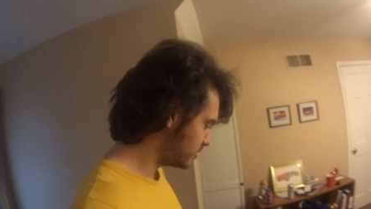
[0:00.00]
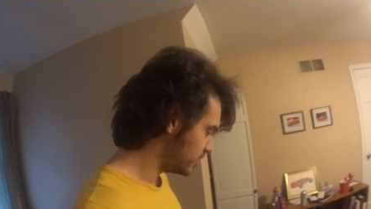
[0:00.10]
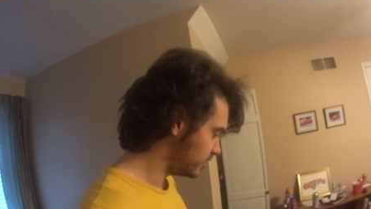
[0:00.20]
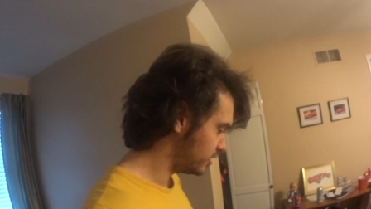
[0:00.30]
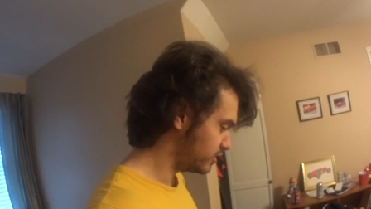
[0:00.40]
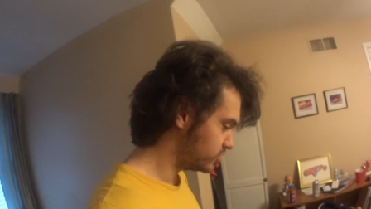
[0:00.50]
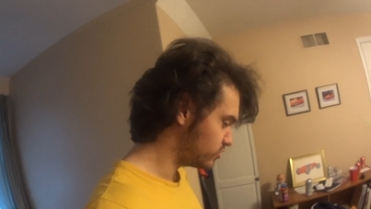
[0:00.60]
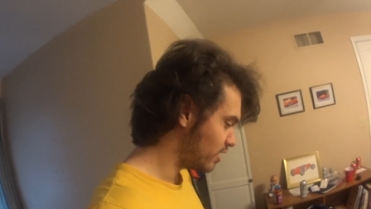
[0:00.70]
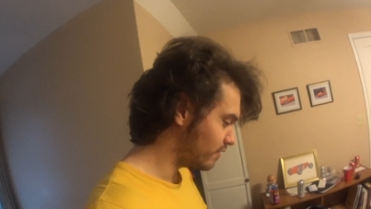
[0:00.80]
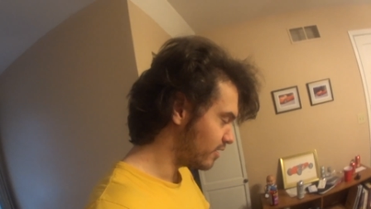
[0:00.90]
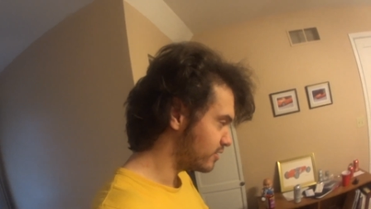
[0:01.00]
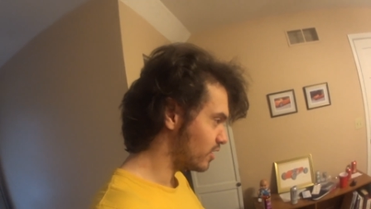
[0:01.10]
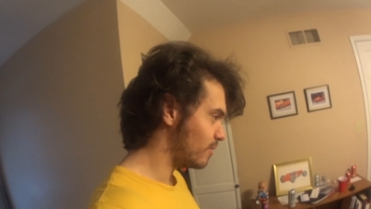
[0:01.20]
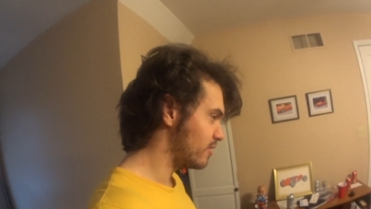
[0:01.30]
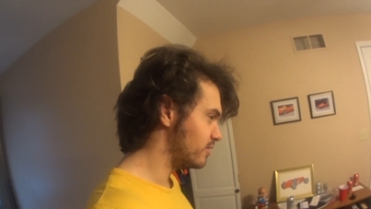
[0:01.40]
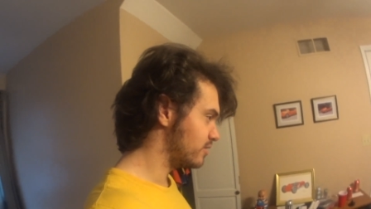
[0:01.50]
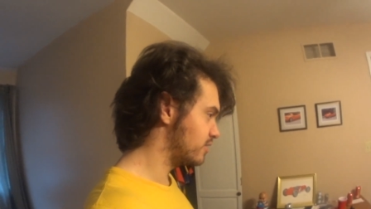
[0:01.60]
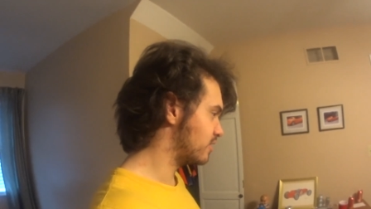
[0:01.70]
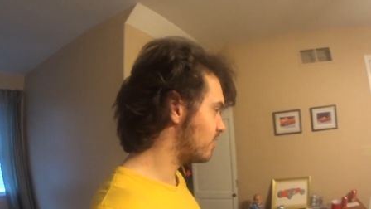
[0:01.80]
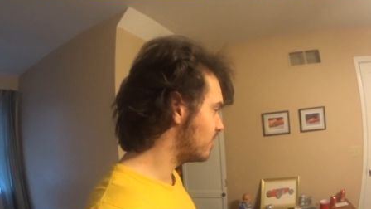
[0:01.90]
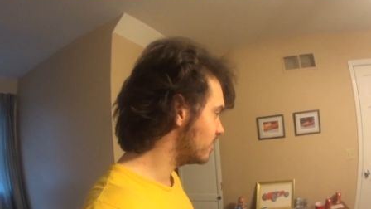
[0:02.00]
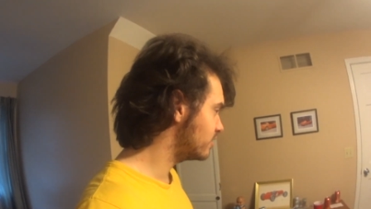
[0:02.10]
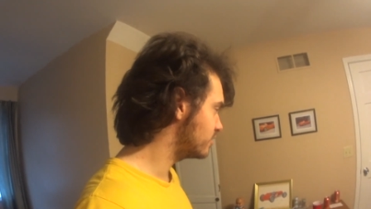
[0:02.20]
and just drive around and talk about it in the car